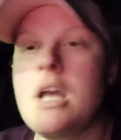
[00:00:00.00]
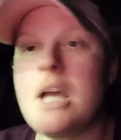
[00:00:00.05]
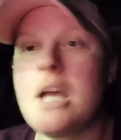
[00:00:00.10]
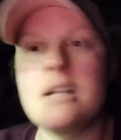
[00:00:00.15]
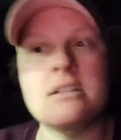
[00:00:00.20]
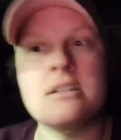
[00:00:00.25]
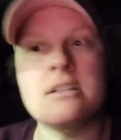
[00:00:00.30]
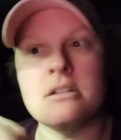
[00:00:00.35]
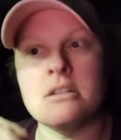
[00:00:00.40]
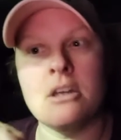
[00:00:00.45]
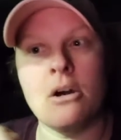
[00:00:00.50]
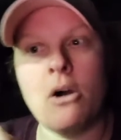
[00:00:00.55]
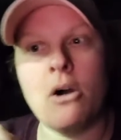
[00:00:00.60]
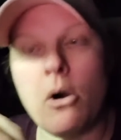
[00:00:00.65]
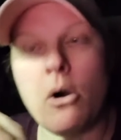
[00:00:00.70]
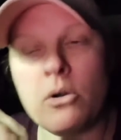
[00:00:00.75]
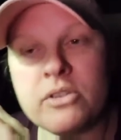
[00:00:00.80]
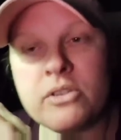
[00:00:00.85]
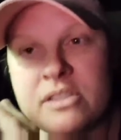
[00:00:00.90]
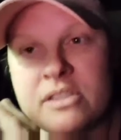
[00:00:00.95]
it's the
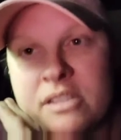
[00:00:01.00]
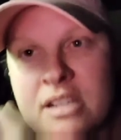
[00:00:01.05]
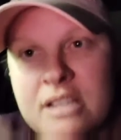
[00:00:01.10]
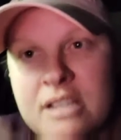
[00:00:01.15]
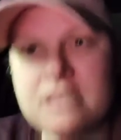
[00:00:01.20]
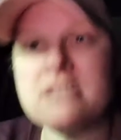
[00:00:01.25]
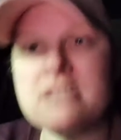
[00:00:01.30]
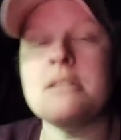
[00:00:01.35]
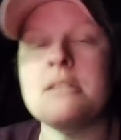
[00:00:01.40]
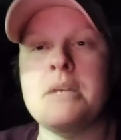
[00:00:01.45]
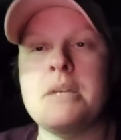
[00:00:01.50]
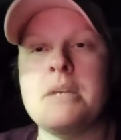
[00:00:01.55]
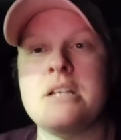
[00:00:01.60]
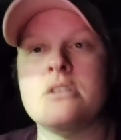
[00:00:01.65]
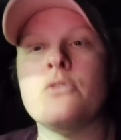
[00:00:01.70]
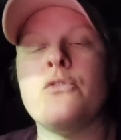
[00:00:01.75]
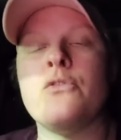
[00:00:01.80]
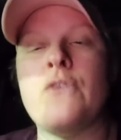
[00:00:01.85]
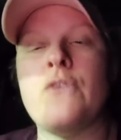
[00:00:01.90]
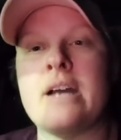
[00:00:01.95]
whole system is
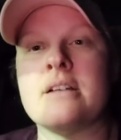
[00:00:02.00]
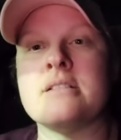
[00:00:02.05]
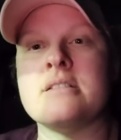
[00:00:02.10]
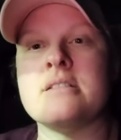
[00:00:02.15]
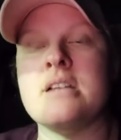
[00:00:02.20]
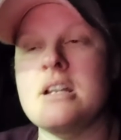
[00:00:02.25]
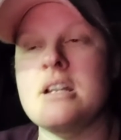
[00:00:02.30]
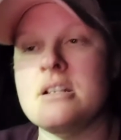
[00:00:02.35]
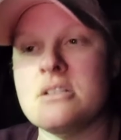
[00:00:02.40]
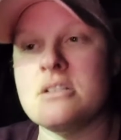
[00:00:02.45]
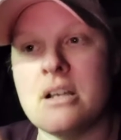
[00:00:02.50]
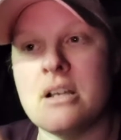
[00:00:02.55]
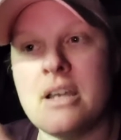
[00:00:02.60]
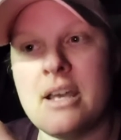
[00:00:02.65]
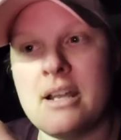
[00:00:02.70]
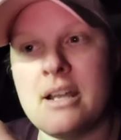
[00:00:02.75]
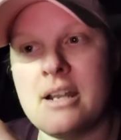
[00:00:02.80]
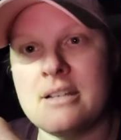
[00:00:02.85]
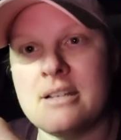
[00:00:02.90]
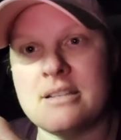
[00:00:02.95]
fixed it is a
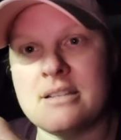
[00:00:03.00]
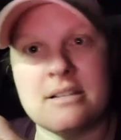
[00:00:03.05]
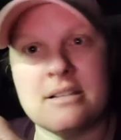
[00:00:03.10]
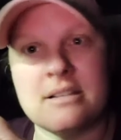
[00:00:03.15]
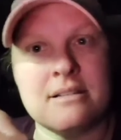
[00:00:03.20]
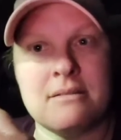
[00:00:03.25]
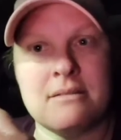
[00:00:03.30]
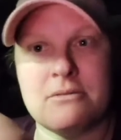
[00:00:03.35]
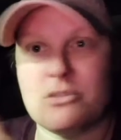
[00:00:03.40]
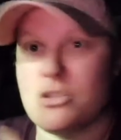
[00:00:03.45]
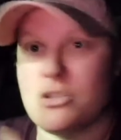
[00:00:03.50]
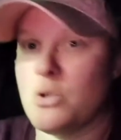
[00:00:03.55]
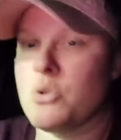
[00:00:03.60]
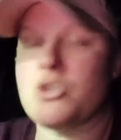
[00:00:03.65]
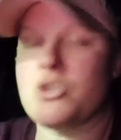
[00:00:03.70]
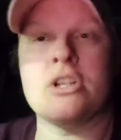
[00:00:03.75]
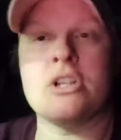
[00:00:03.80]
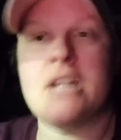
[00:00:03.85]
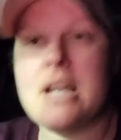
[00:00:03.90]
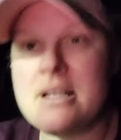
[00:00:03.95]
it is a
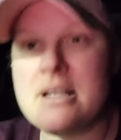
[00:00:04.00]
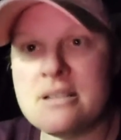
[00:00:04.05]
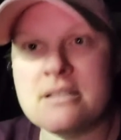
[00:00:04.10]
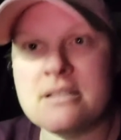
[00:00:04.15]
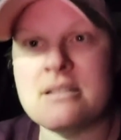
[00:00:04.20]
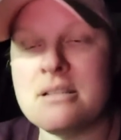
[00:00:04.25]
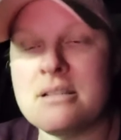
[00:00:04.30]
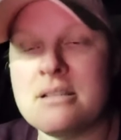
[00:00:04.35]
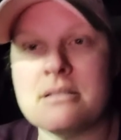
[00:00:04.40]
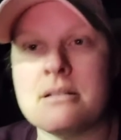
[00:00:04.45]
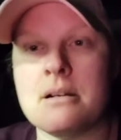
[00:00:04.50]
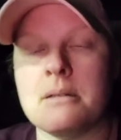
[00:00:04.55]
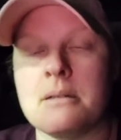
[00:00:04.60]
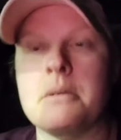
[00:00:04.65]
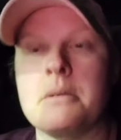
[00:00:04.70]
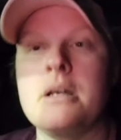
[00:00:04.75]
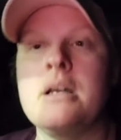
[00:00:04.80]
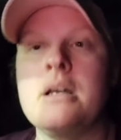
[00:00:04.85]
socialized system